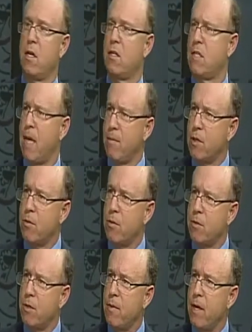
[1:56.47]

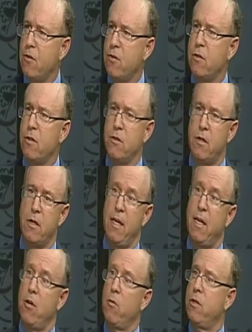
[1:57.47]
acceptable to patients is going
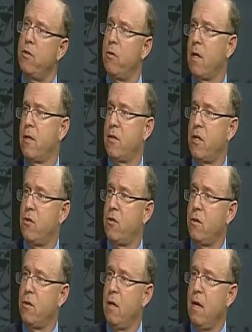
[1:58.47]
to increase
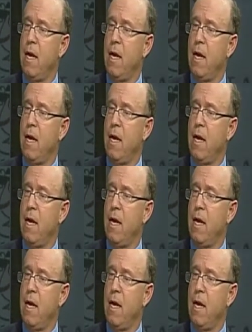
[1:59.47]
utilization